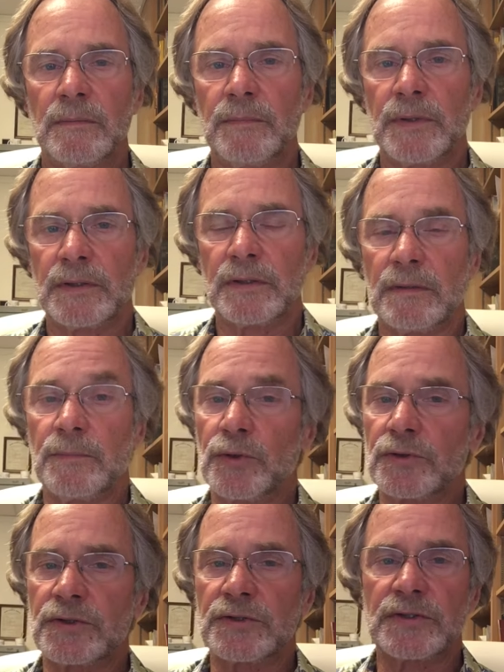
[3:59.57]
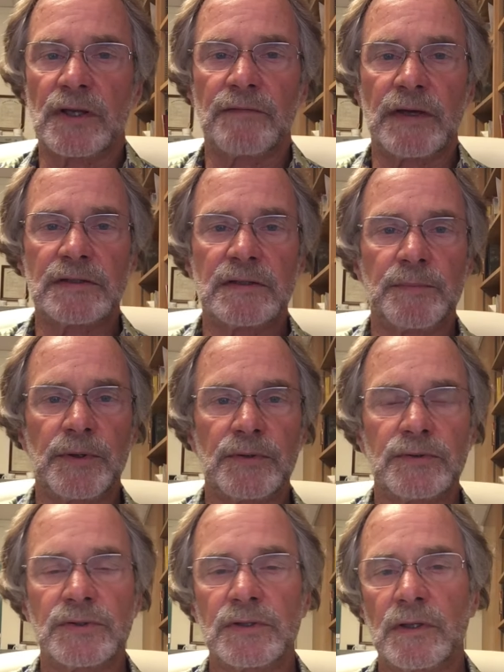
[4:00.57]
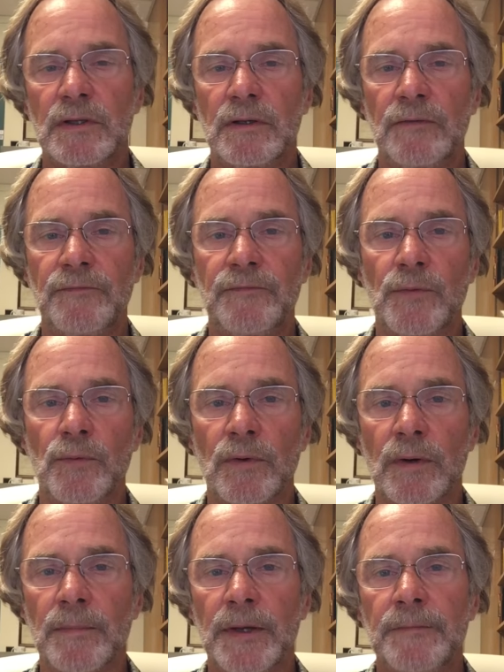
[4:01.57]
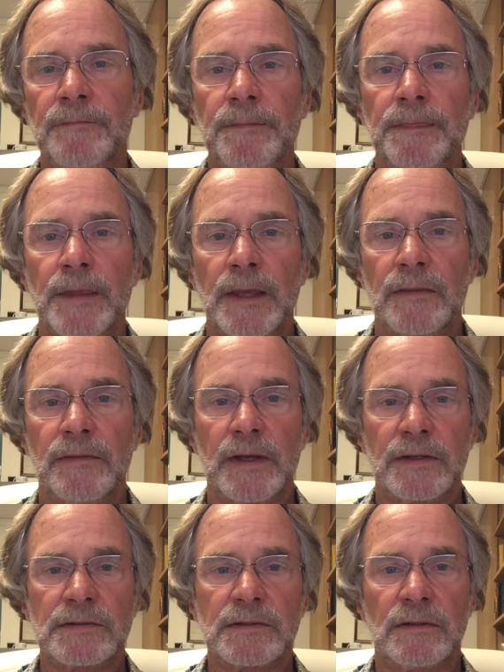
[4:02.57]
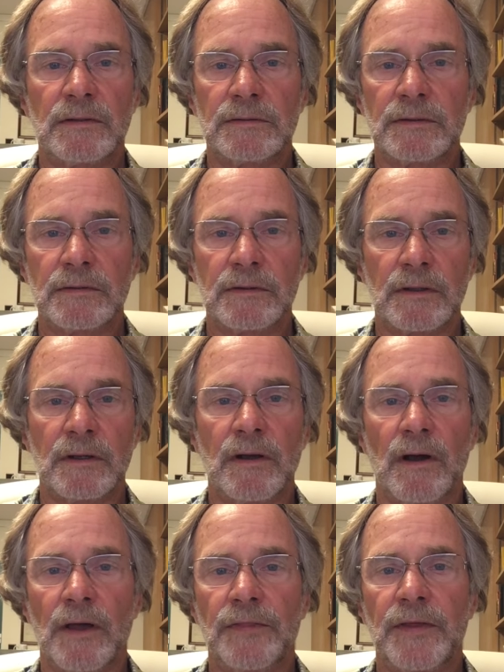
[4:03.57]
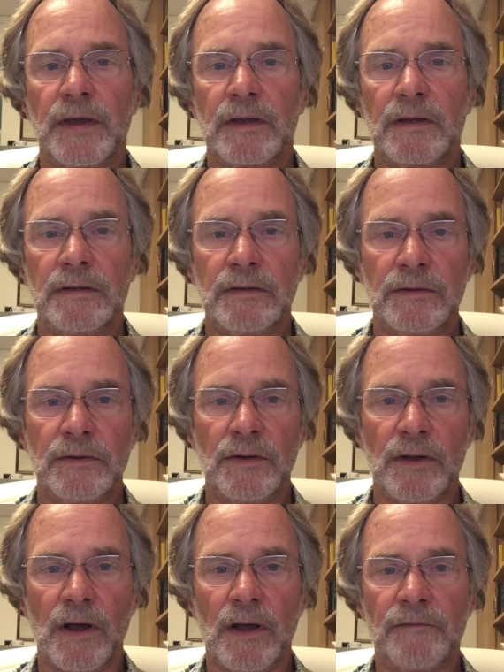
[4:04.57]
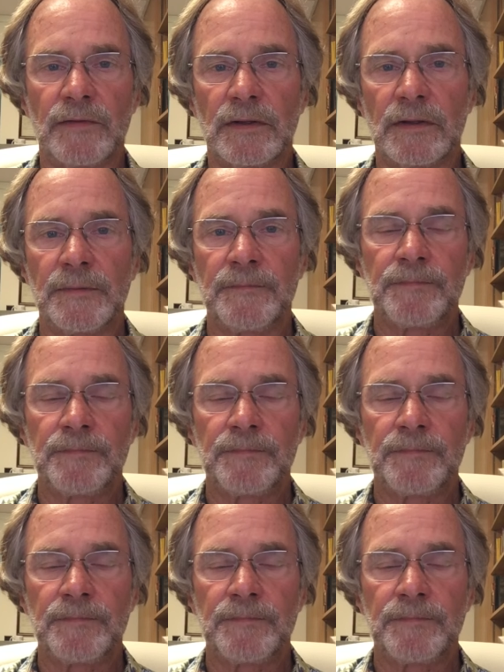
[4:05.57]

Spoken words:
but emergence of, I suppose, a form that is called the Gothic novel.